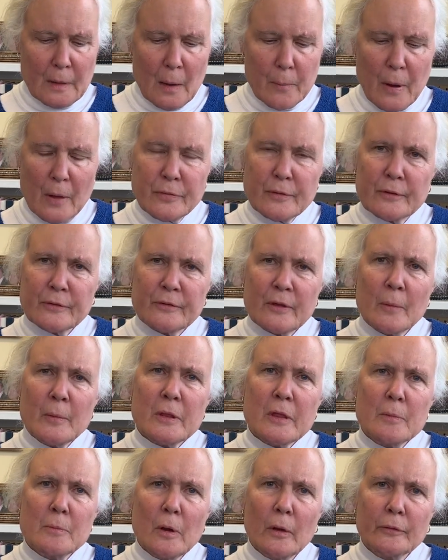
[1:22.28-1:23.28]
But there's some of
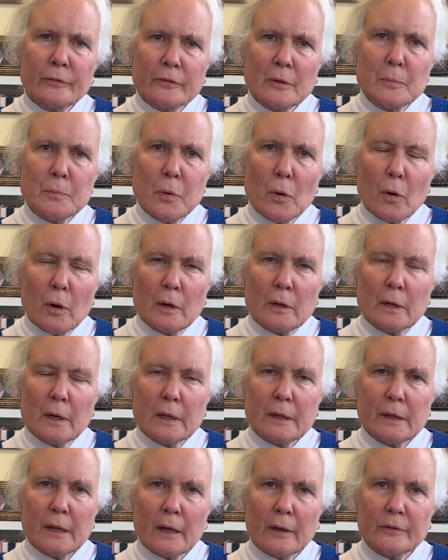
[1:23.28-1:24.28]
the most
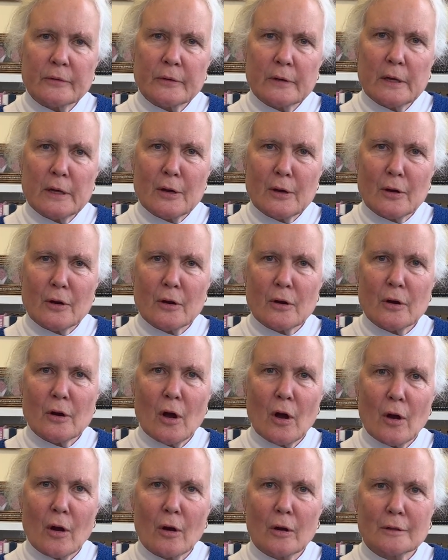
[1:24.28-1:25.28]
important things here
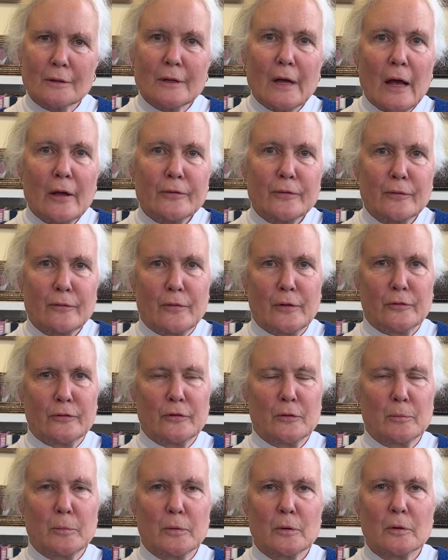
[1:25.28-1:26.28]
are less
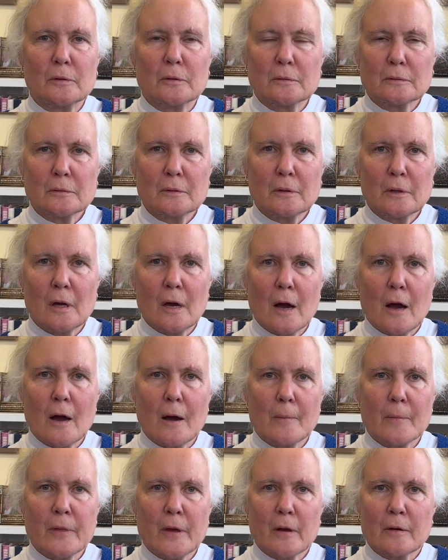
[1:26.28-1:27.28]
visible.
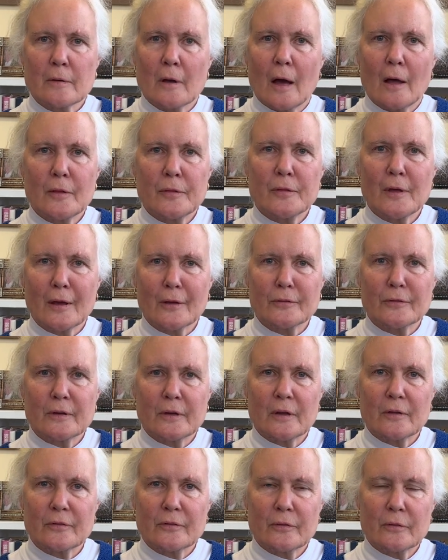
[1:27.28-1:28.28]
They're not things that
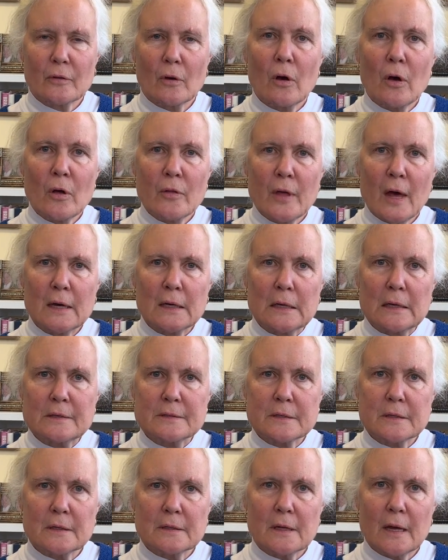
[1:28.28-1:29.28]
it's all that
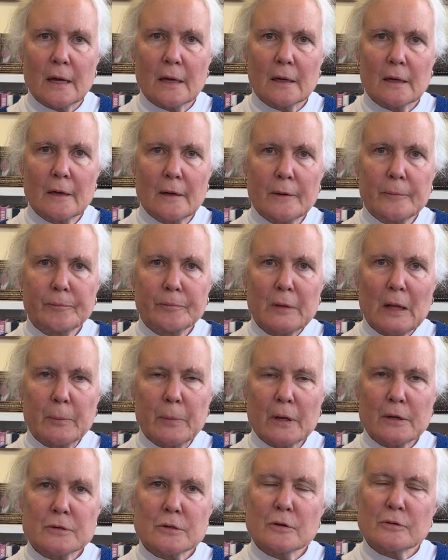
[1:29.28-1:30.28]
easy to take
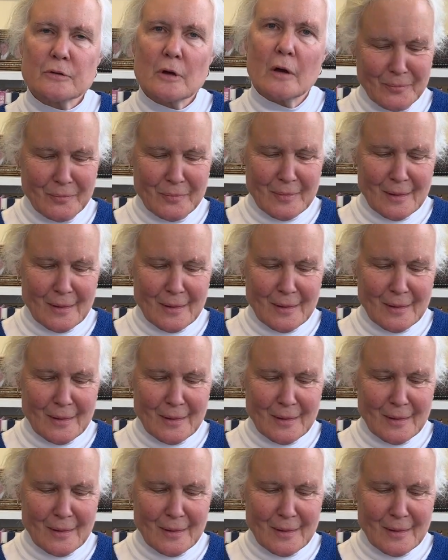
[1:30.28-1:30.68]
pictures of.